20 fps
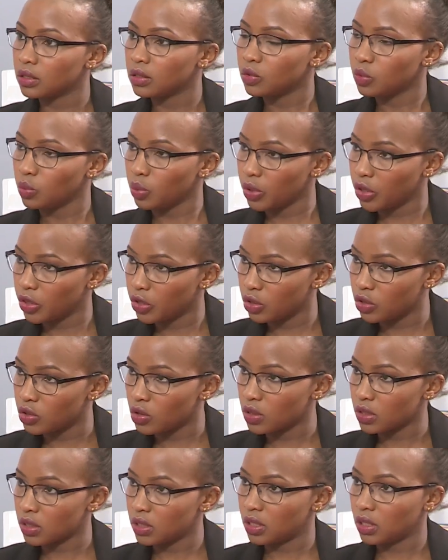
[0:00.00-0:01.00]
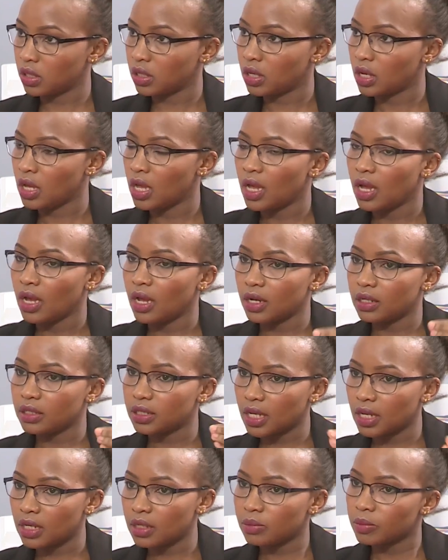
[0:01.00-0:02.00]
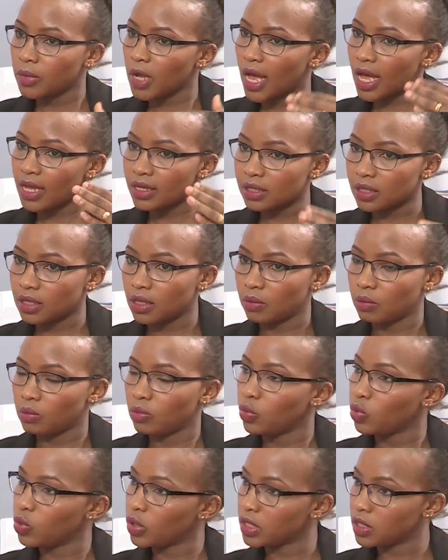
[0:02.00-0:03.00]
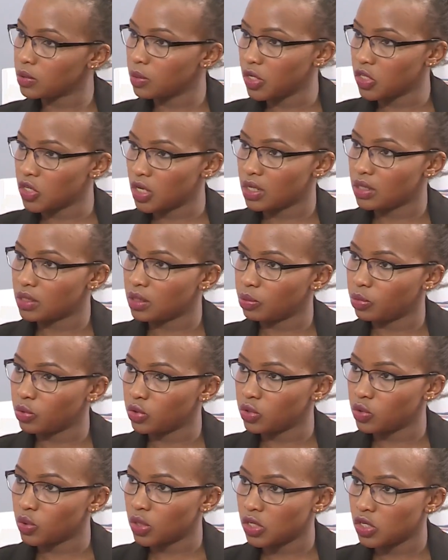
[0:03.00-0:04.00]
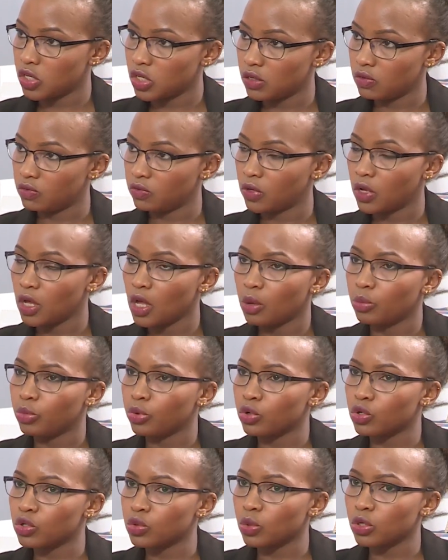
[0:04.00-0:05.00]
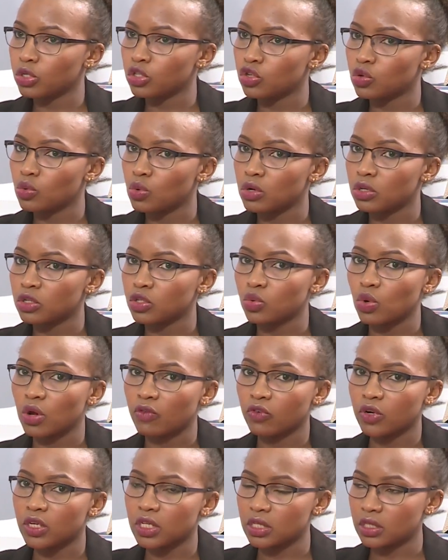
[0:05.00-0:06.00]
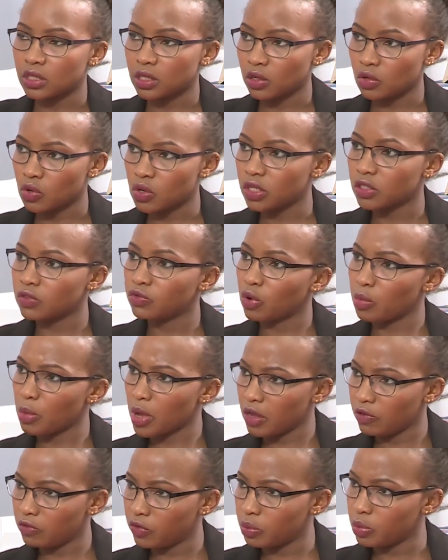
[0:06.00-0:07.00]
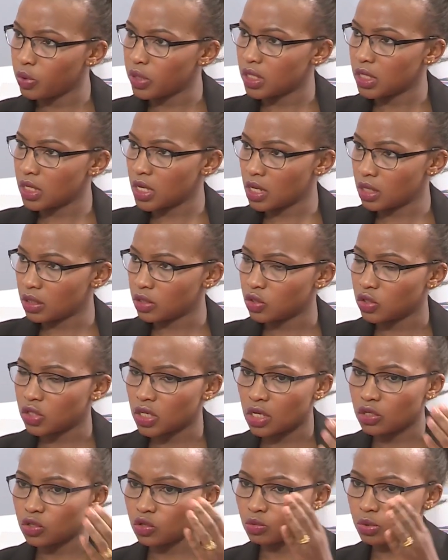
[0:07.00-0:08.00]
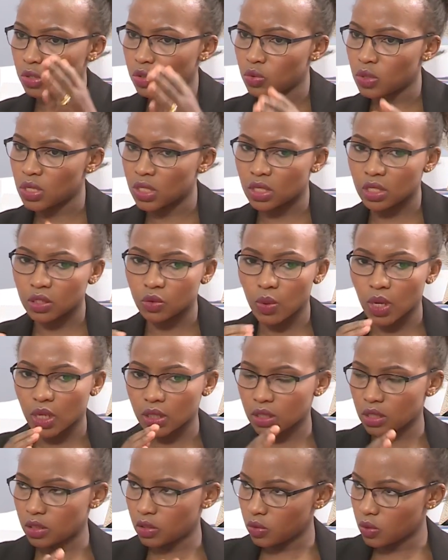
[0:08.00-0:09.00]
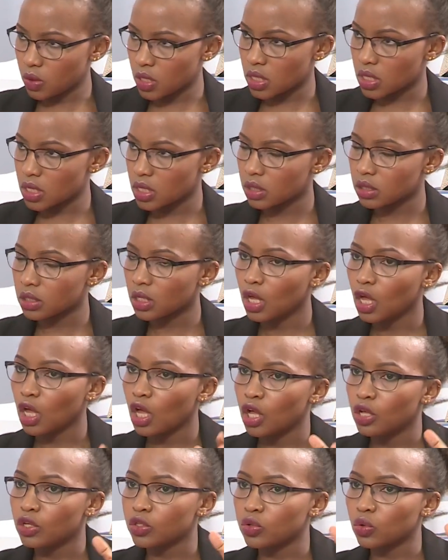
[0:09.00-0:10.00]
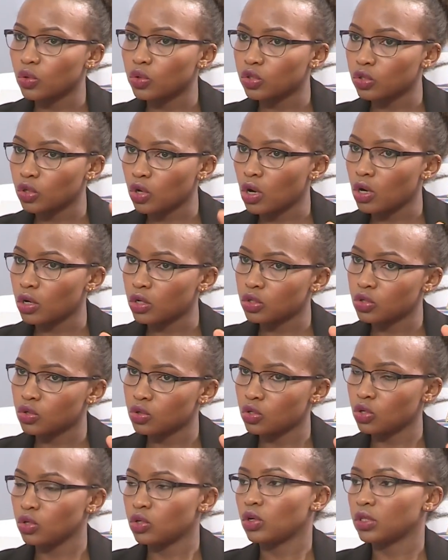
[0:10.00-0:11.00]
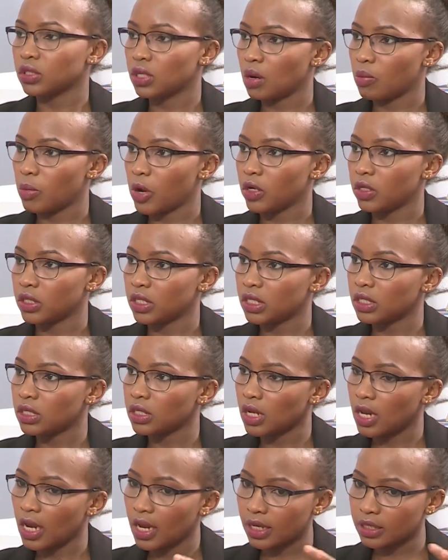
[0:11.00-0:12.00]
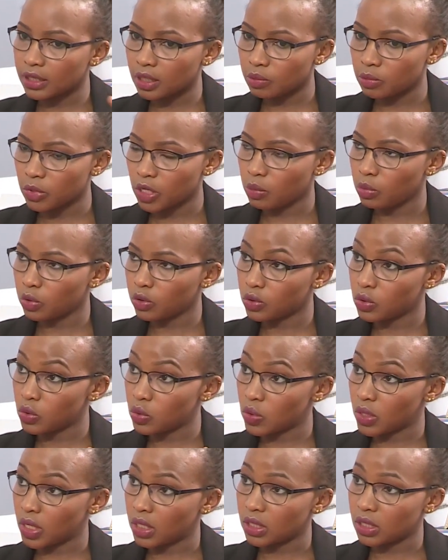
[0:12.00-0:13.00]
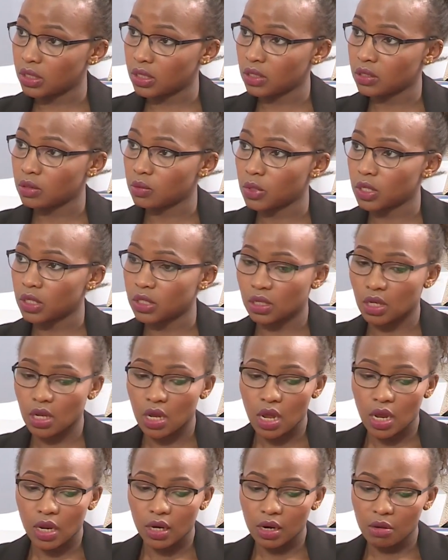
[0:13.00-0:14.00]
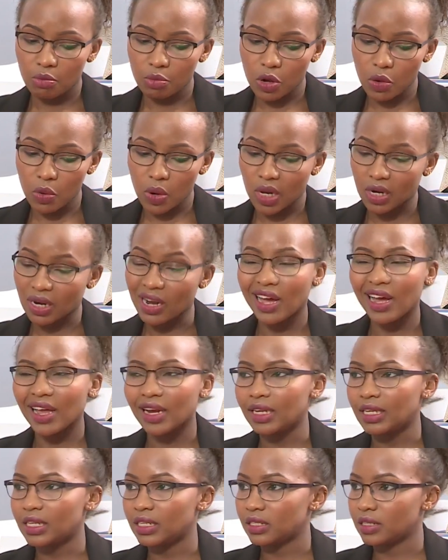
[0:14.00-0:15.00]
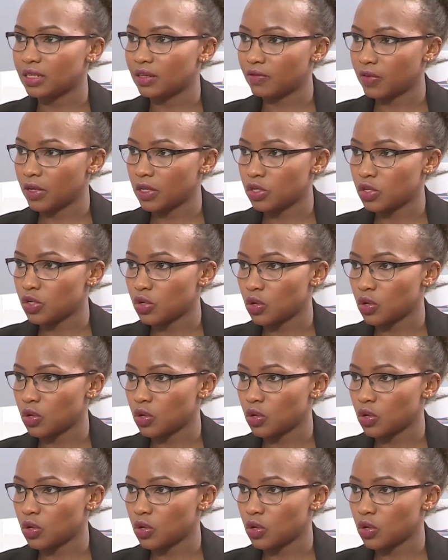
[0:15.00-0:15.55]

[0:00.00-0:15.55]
with your doctor. Tell, them, ask them, what is my child supposed to achieve? because what you want to avoid is the noise from everybody else. Your child should be doing this, why aren't they doing this? So talk to your doctor about it. Let them be able to do that assessment. Number one, early intervention.